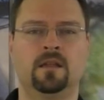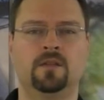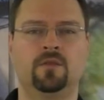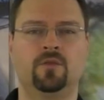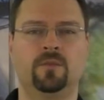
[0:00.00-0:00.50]

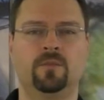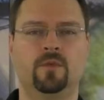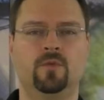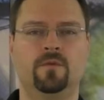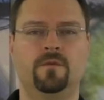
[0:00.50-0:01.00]
to
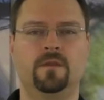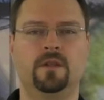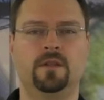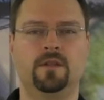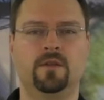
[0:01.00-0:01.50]
remove
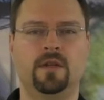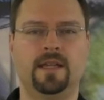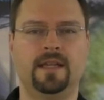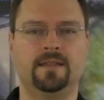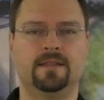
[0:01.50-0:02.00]
your
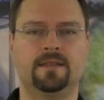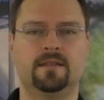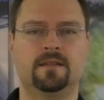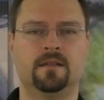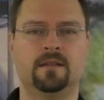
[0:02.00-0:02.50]

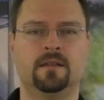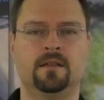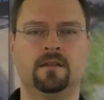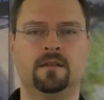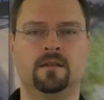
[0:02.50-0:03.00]
hands.
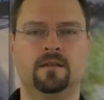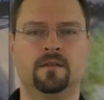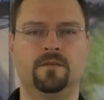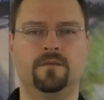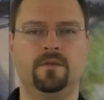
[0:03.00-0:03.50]

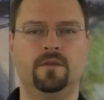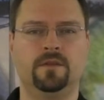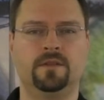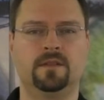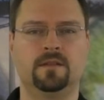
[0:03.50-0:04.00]

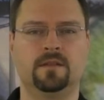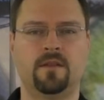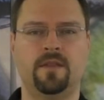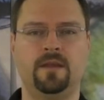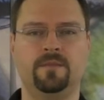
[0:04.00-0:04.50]
First,
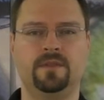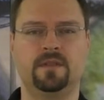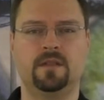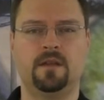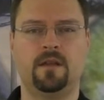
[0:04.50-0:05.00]
thumbs
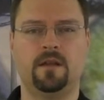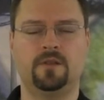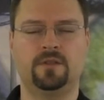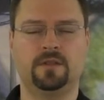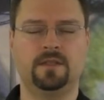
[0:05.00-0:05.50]
are
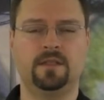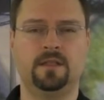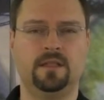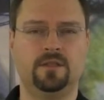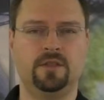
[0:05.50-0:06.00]

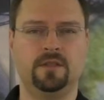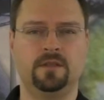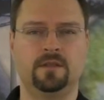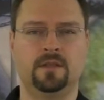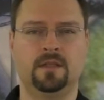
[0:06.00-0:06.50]
still touching,
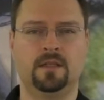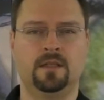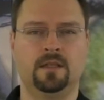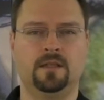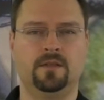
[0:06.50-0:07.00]

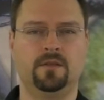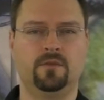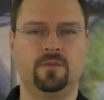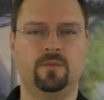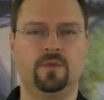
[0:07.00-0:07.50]
and you
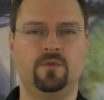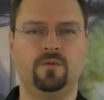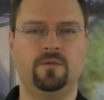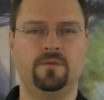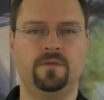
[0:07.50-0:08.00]

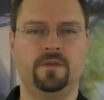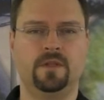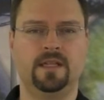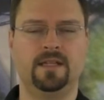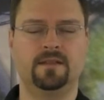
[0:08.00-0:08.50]
remove your
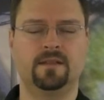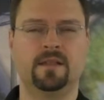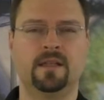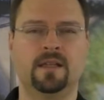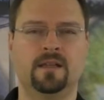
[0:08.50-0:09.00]
hands, and
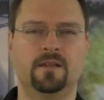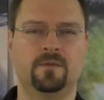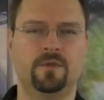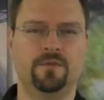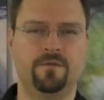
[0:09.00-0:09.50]

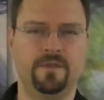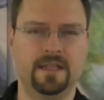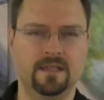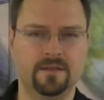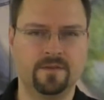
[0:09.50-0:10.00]
you
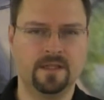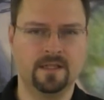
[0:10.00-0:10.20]
feel if